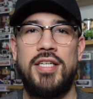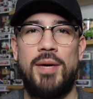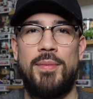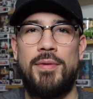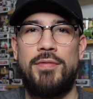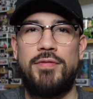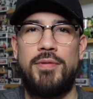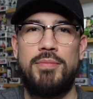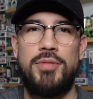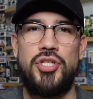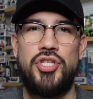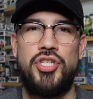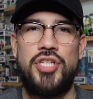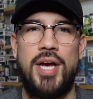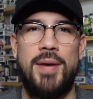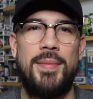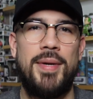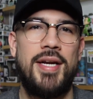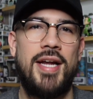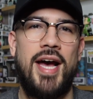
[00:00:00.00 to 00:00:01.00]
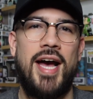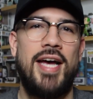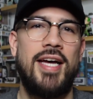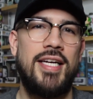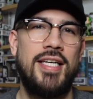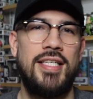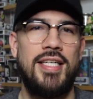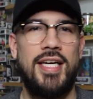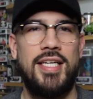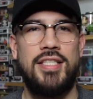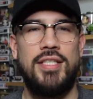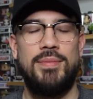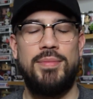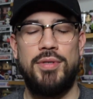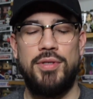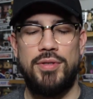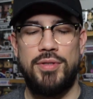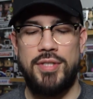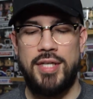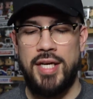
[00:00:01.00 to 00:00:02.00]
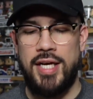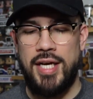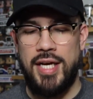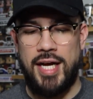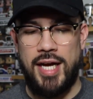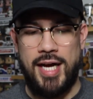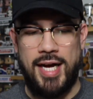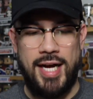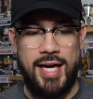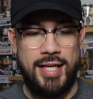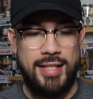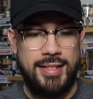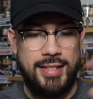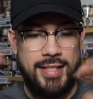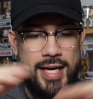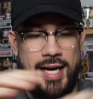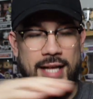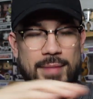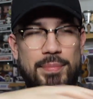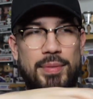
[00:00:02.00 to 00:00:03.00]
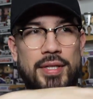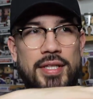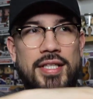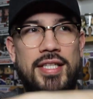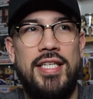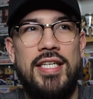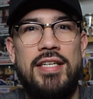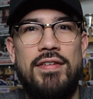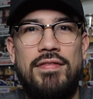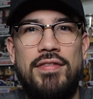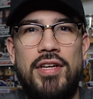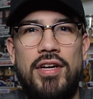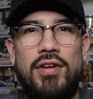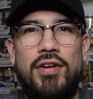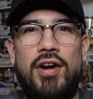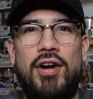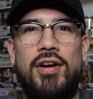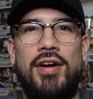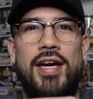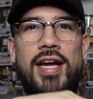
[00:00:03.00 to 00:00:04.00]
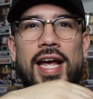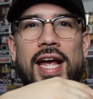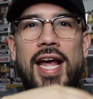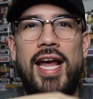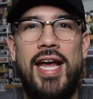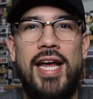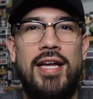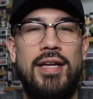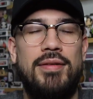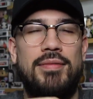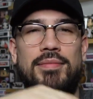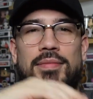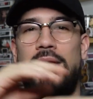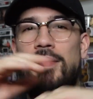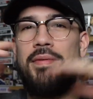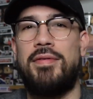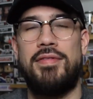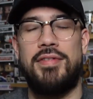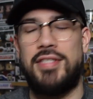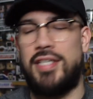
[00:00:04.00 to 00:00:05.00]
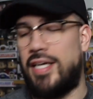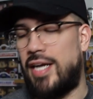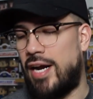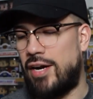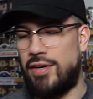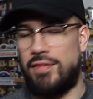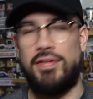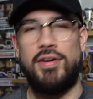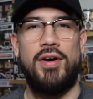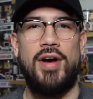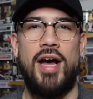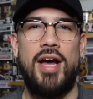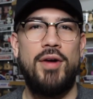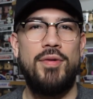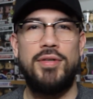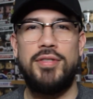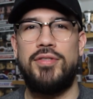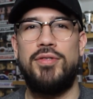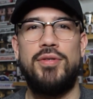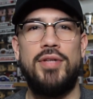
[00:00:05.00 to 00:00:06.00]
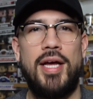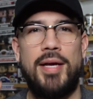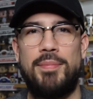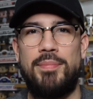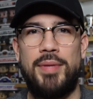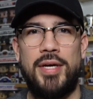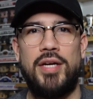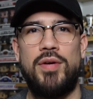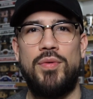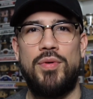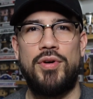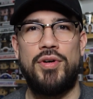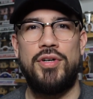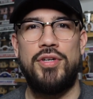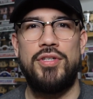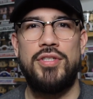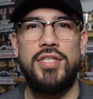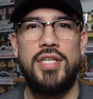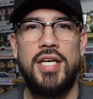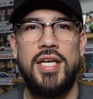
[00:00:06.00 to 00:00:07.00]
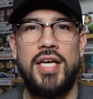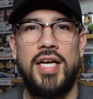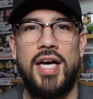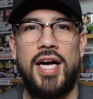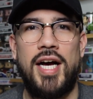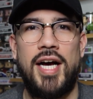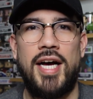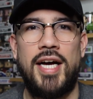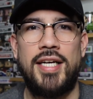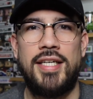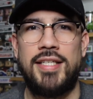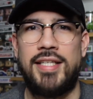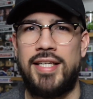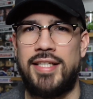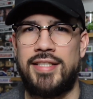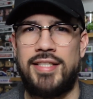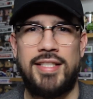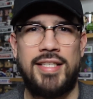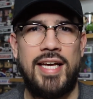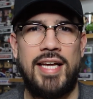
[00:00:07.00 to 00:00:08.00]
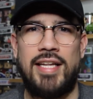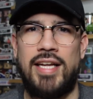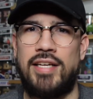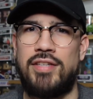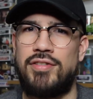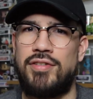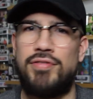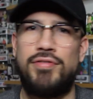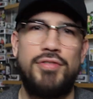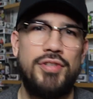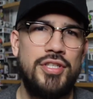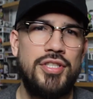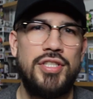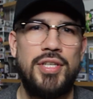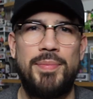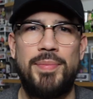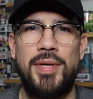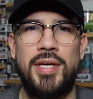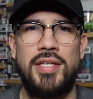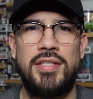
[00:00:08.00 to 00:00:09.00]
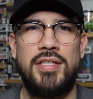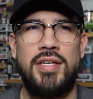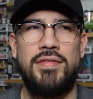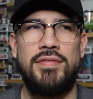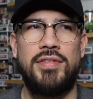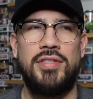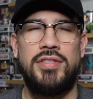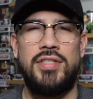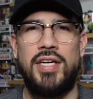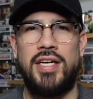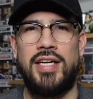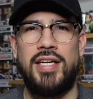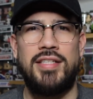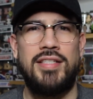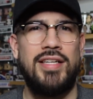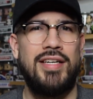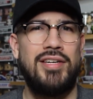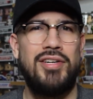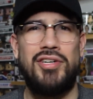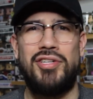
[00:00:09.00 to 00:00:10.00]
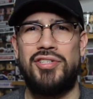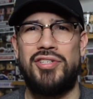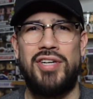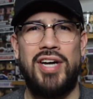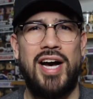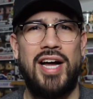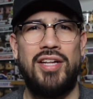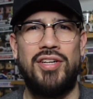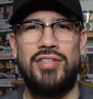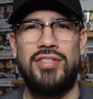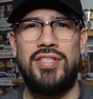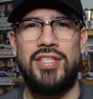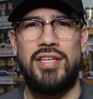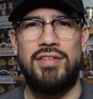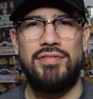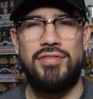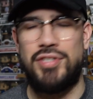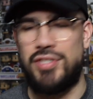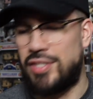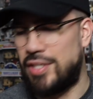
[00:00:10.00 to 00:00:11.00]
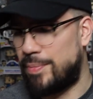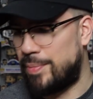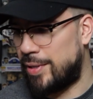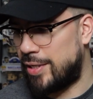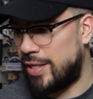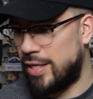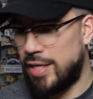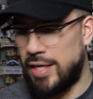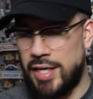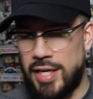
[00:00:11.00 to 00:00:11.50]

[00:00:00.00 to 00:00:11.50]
coming from Gemini Collectibles. I believe there are 8, maybe even 10, I don't even know. I always do like big orders and get to get like the free shipping and stuff because you gotta get to like $100 to get free shipping.